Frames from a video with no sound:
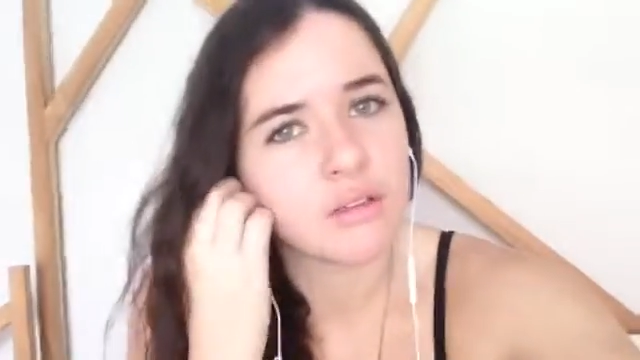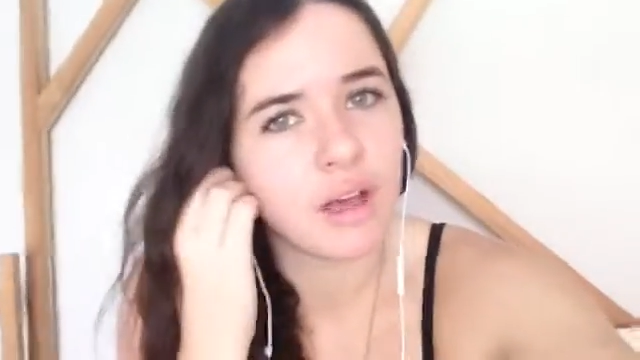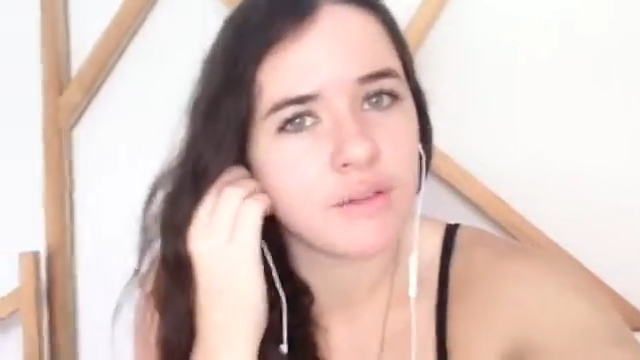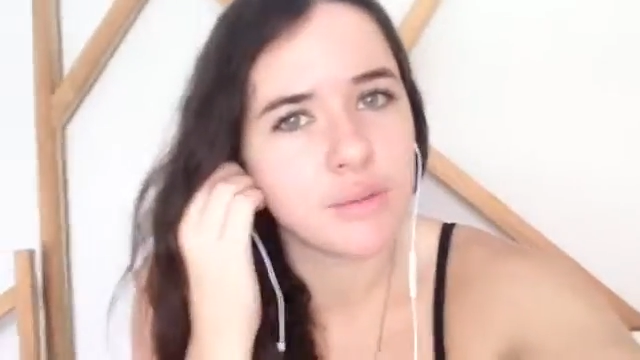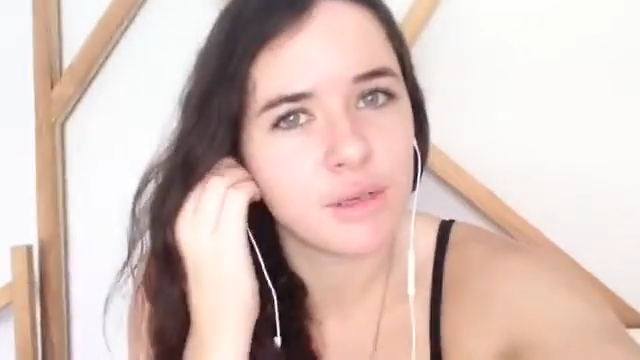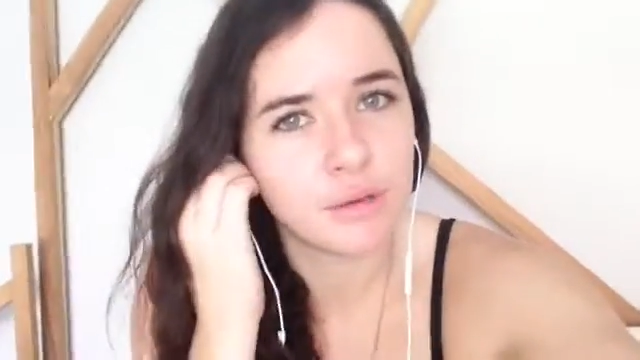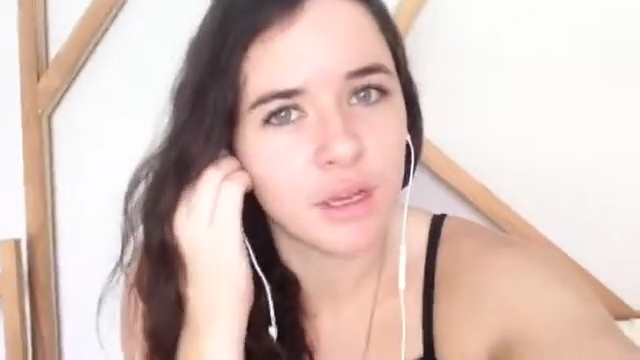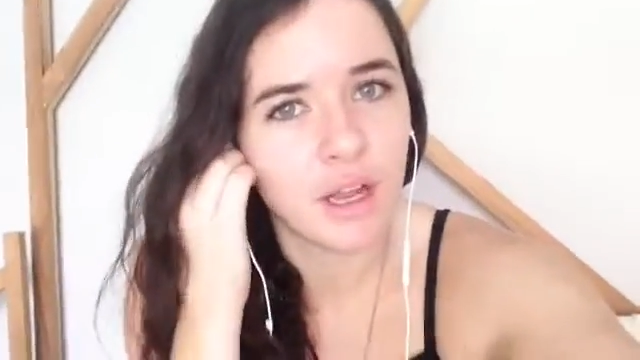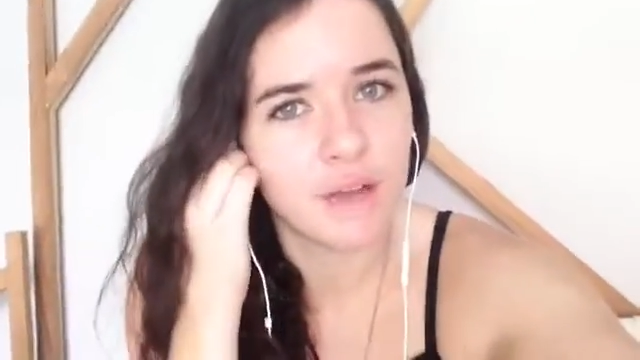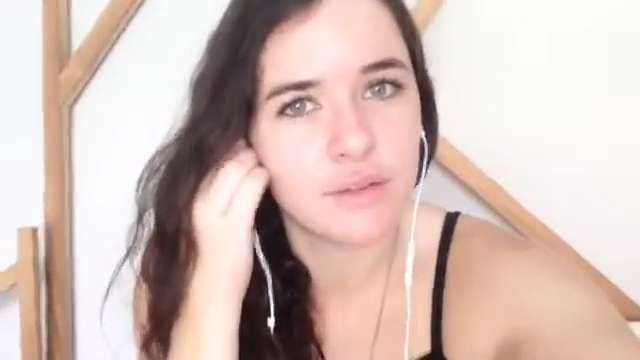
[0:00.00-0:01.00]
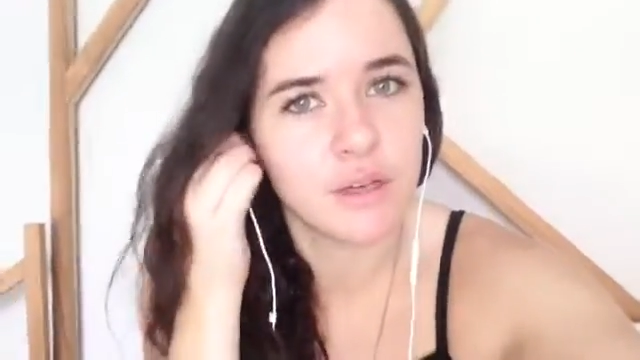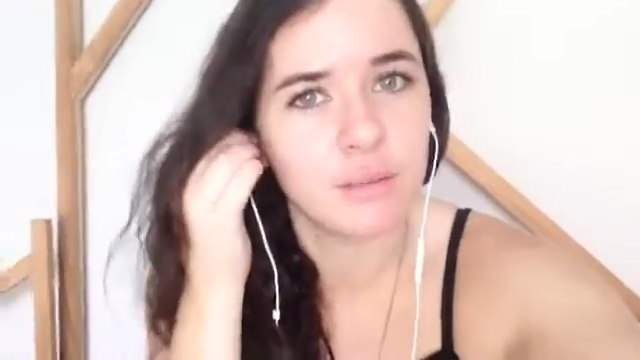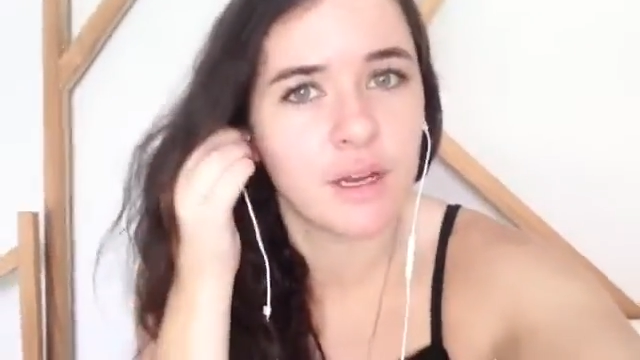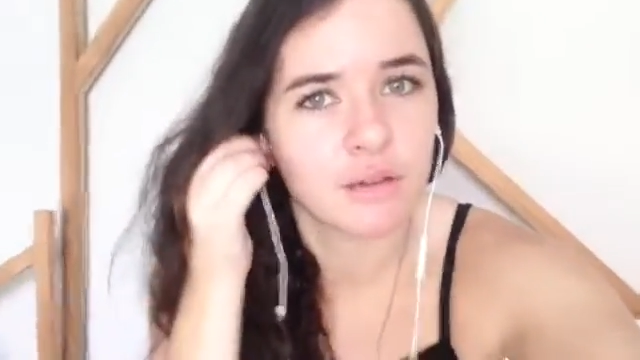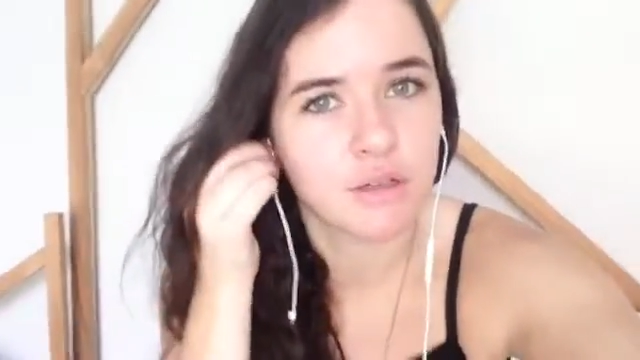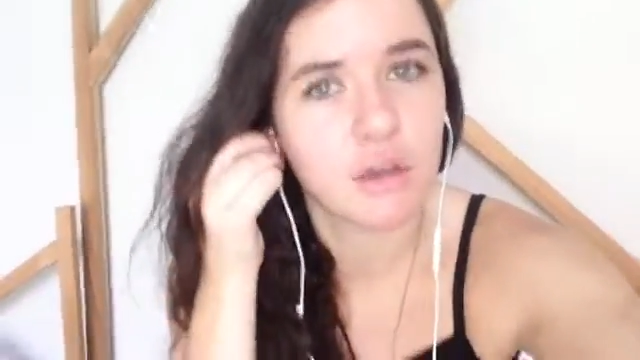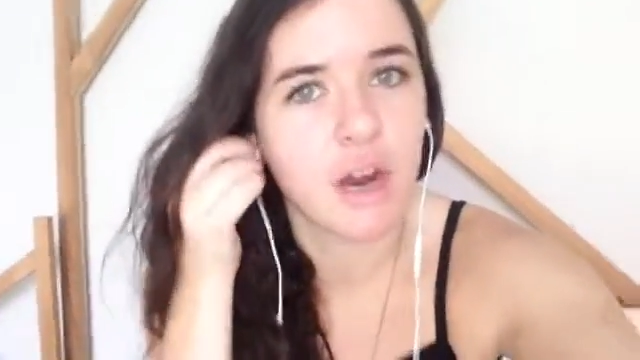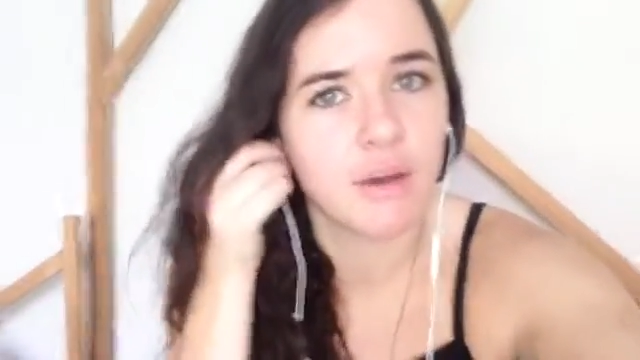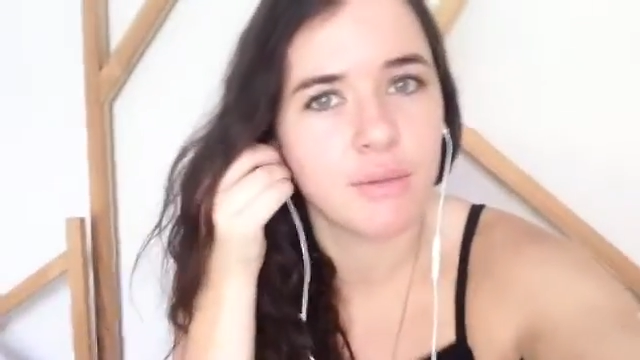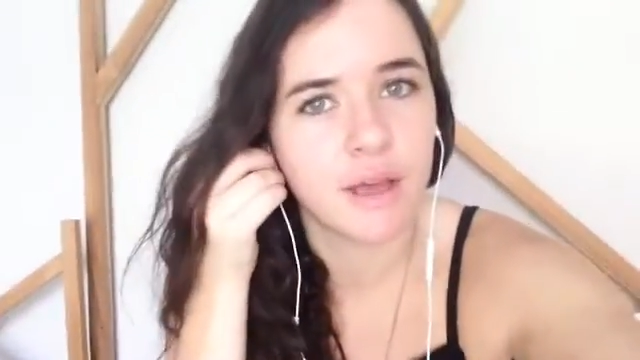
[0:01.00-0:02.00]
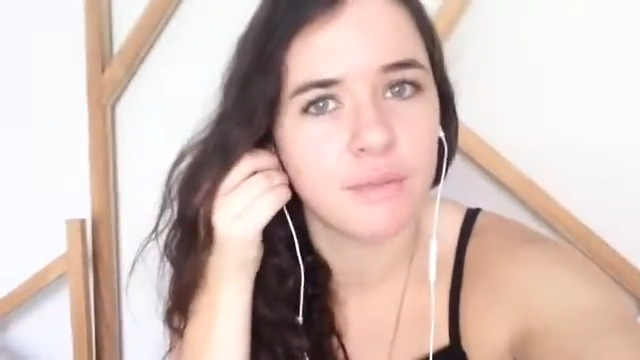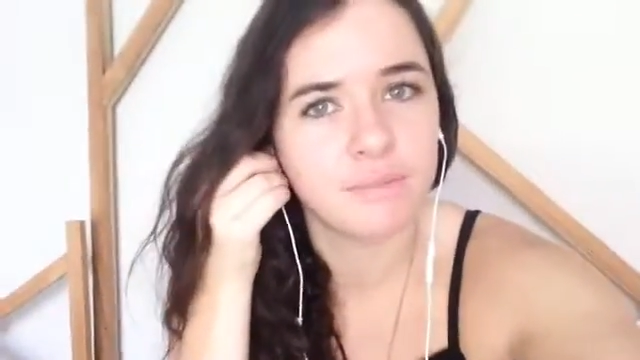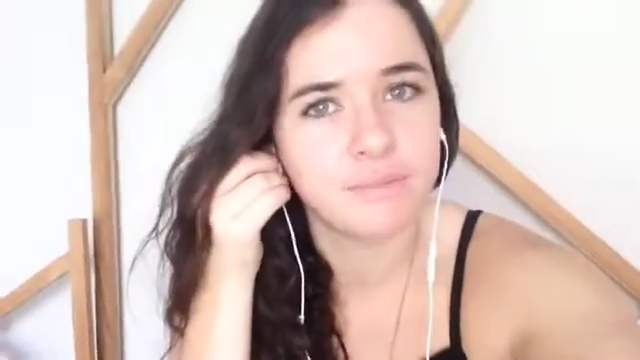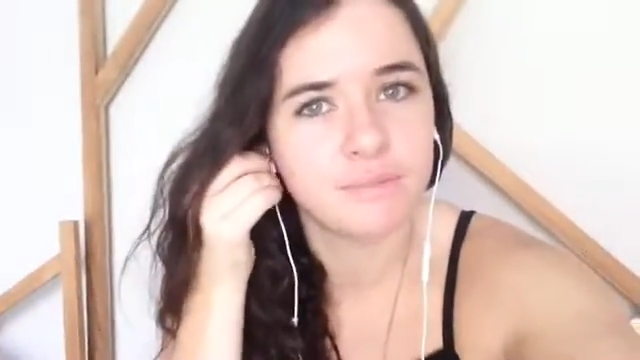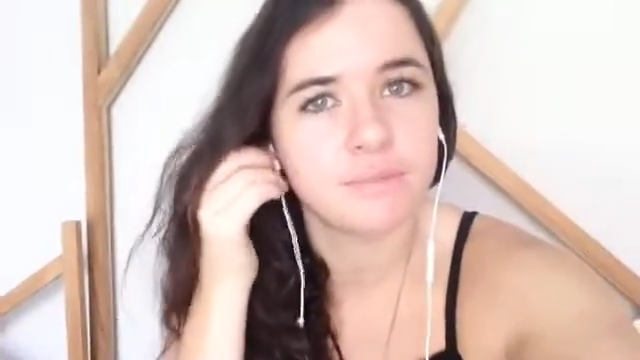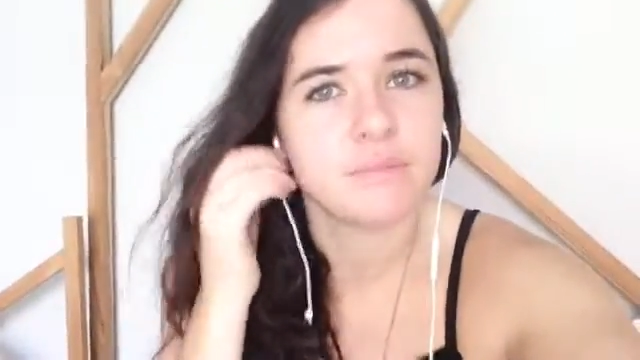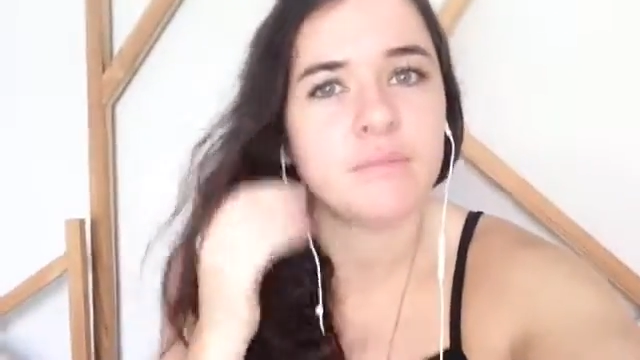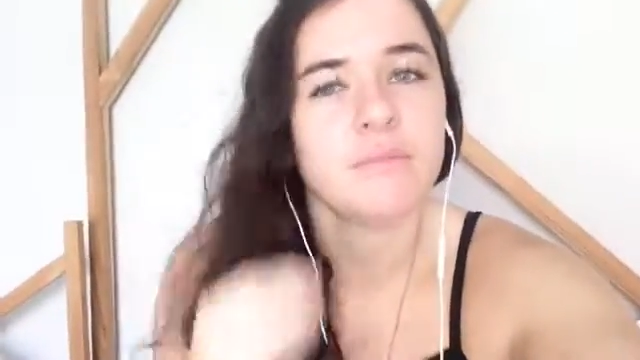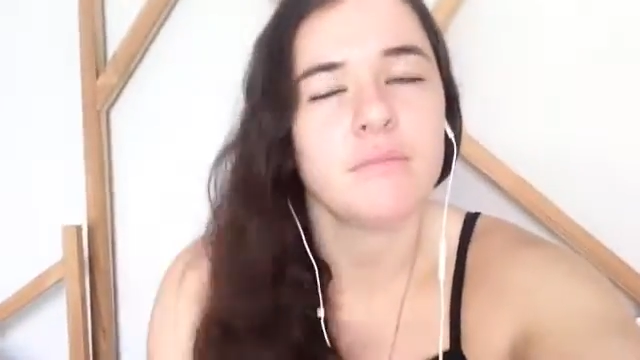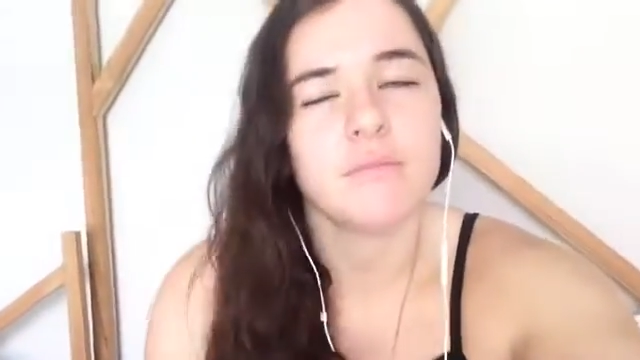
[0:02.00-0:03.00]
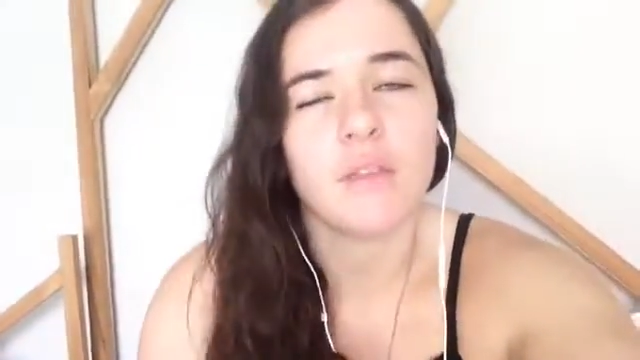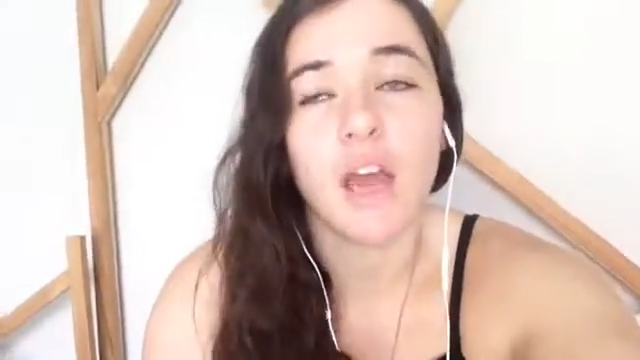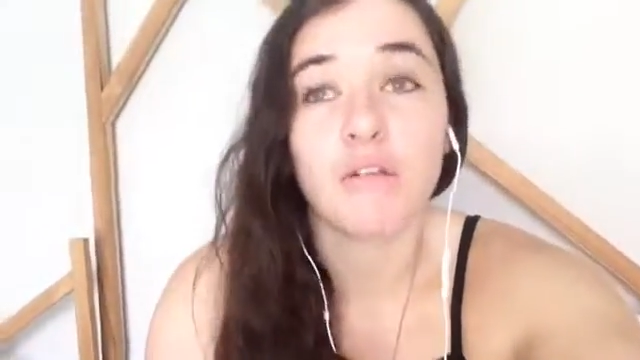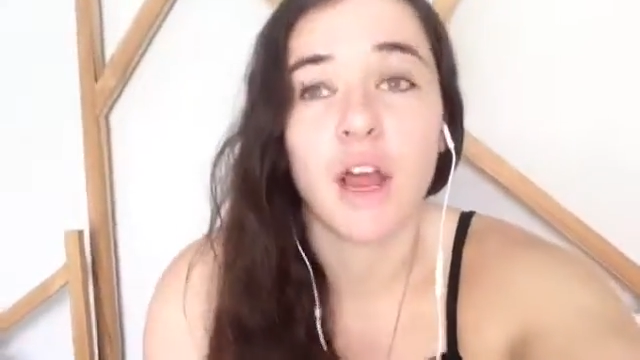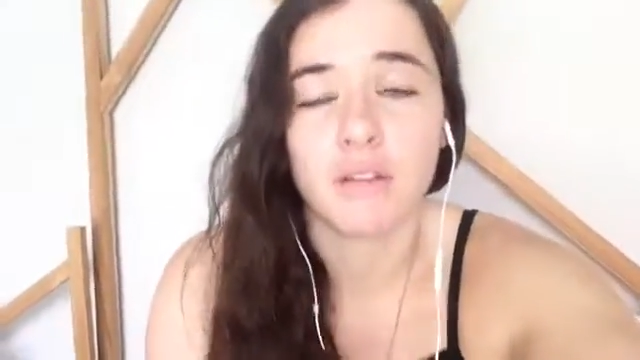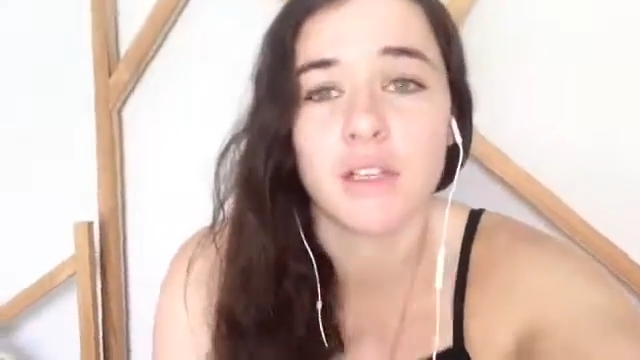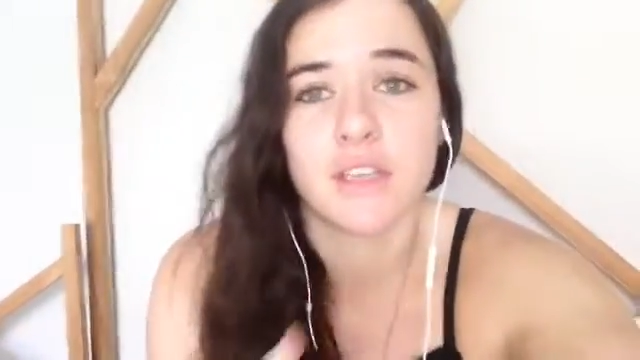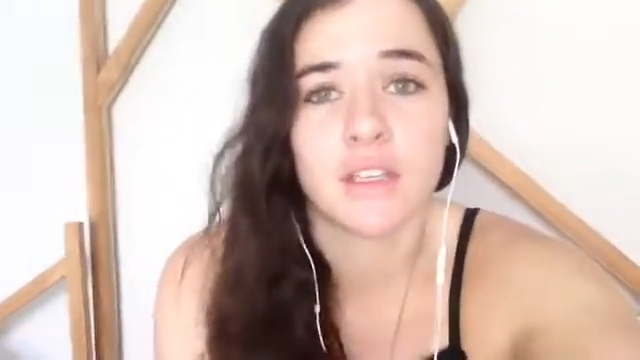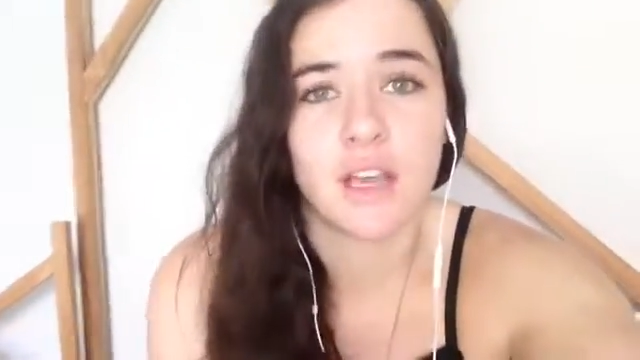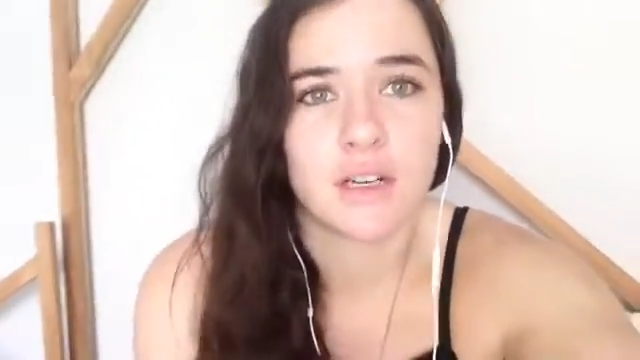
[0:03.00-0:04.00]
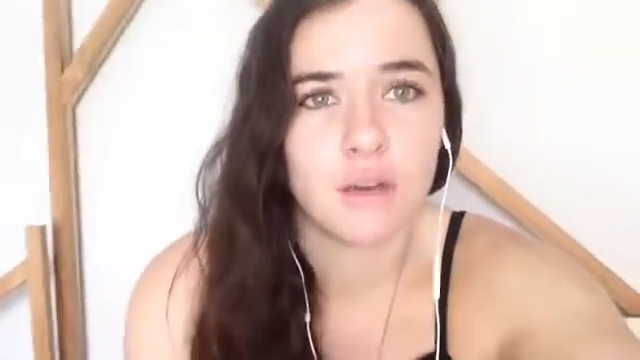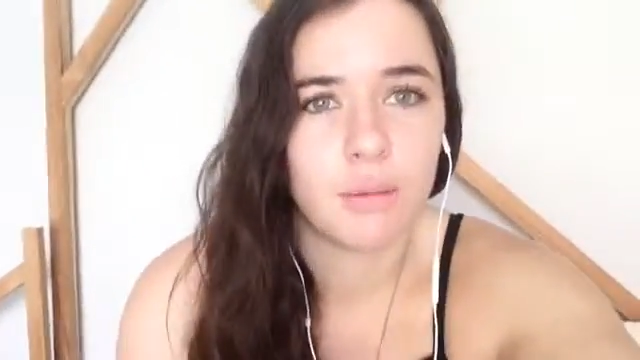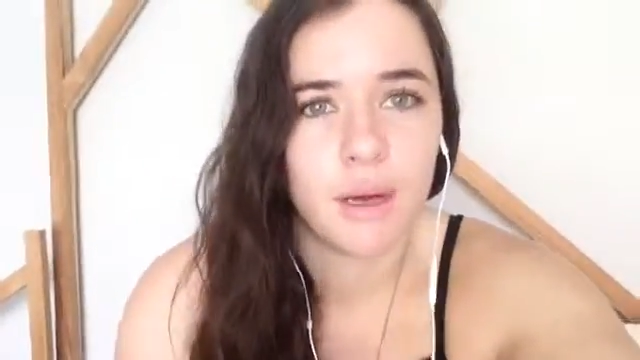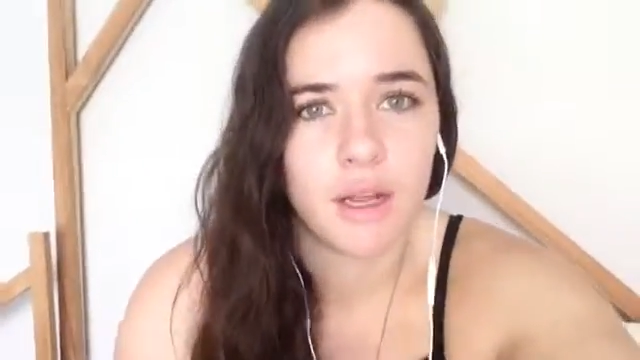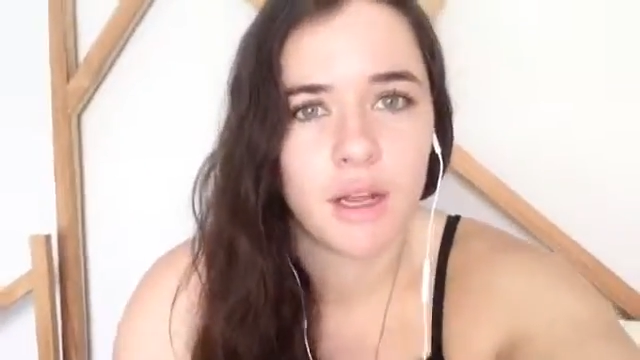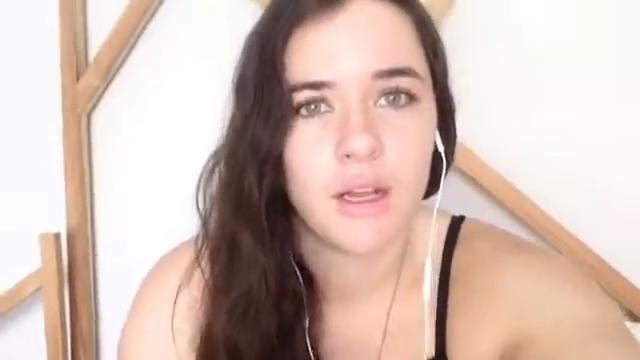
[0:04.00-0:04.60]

I've just been doing a live stream in our tribe and around this exact topic,